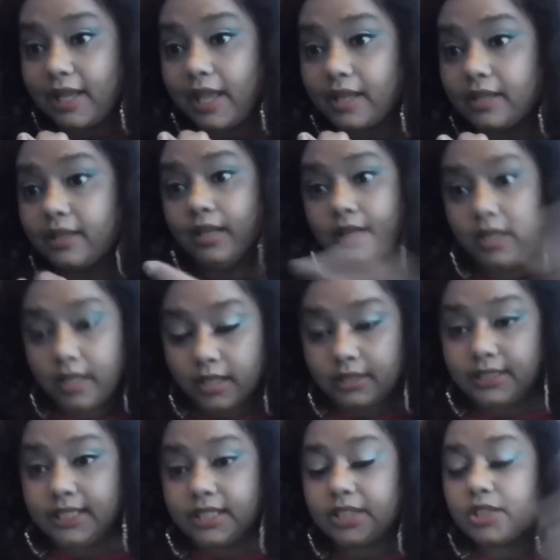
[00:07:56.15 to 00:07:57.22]
and
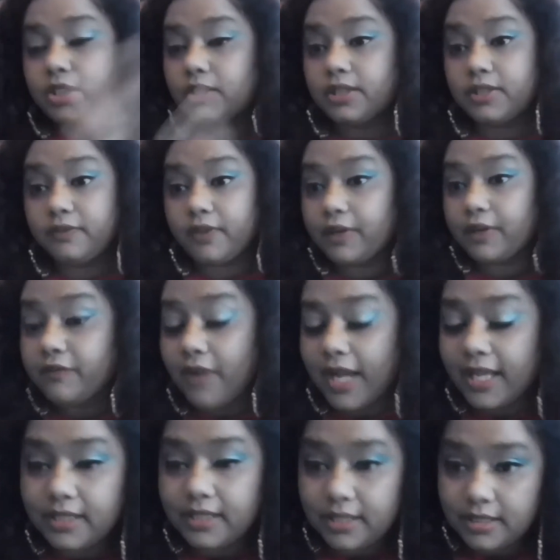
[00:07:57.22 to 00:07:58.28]
leading to this very
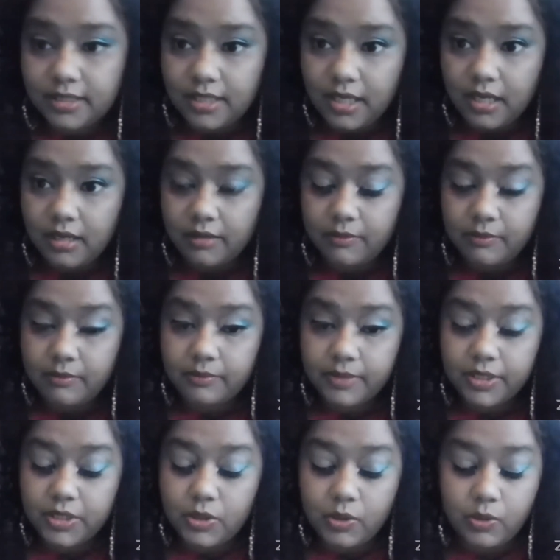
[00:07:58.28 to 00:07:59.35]
violent, um,
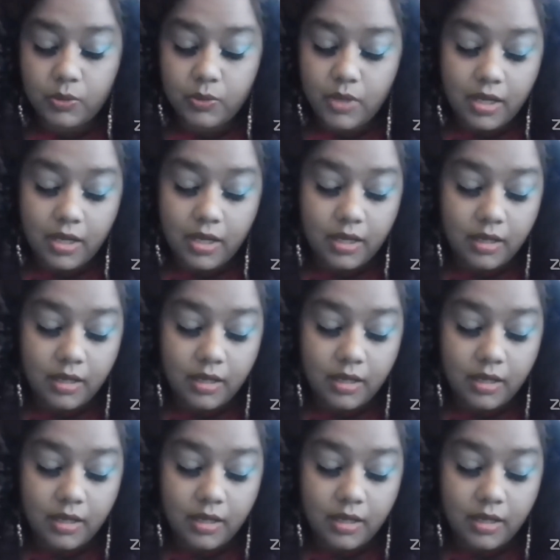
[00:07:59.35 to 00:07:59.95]
you know, uh,